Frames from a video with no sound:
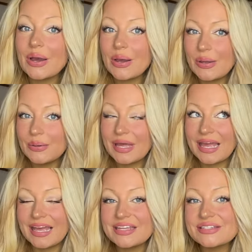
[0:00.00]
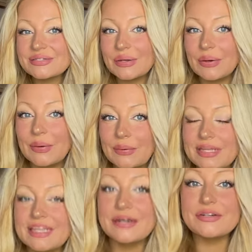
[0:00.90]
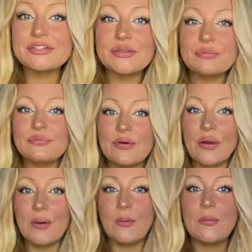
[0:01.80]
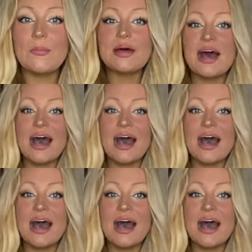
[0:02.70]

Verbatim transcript: Okay, so here's the robe.